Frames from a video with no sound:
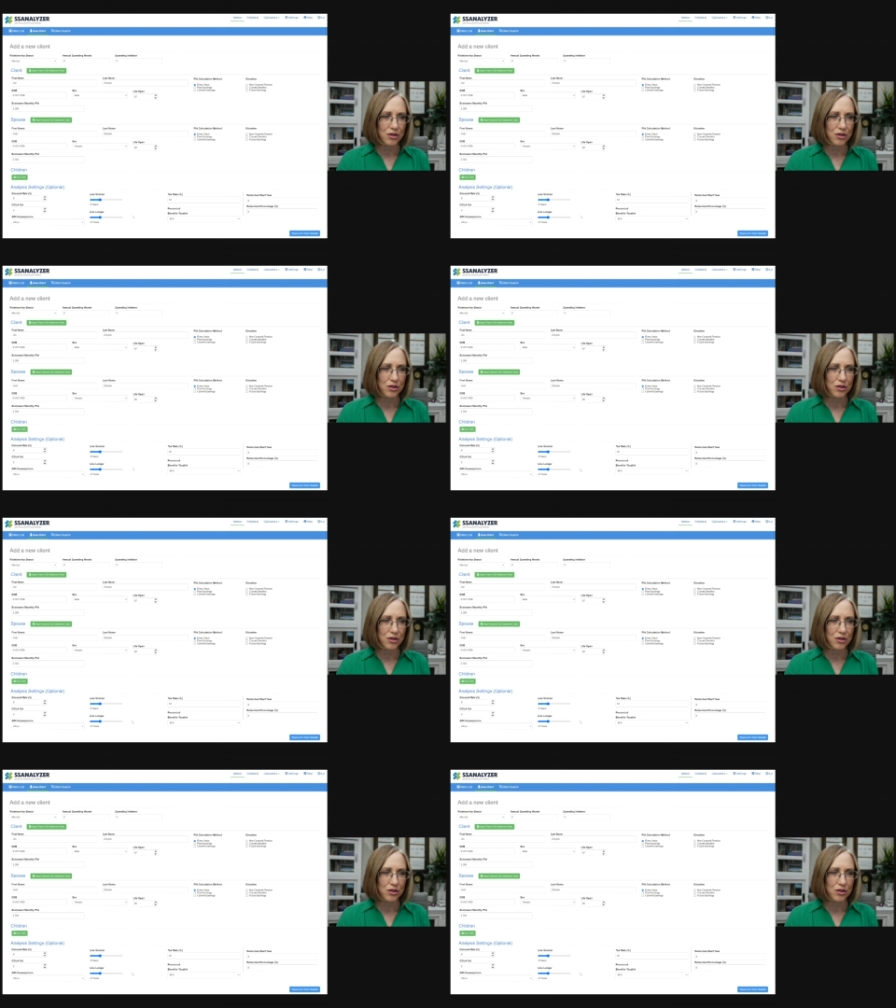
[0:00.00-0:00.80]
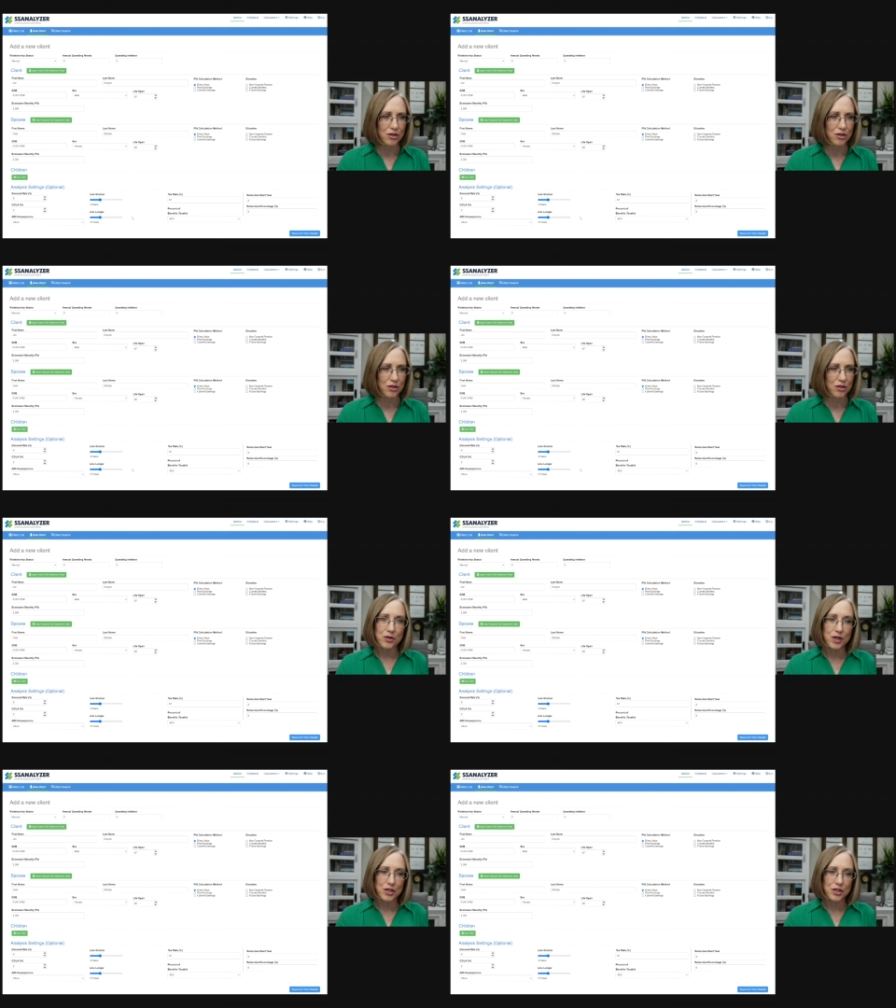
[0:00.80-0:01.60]
I've told the plan
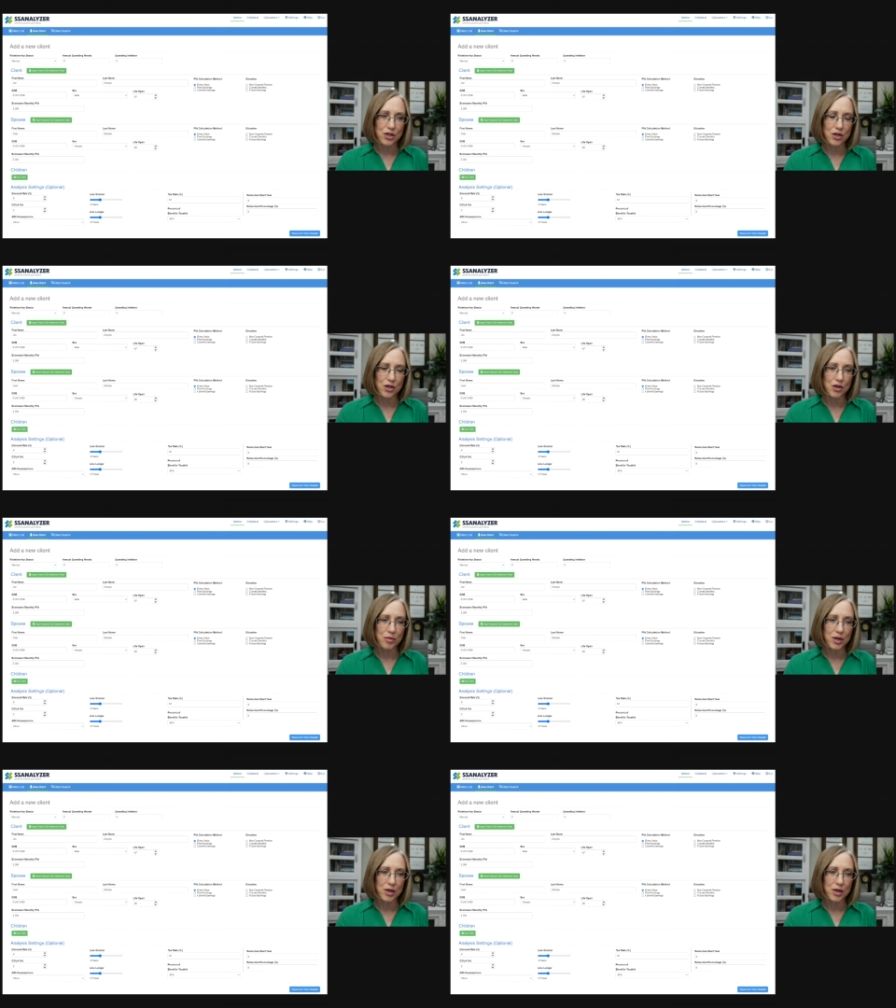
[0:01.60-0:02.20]
to assume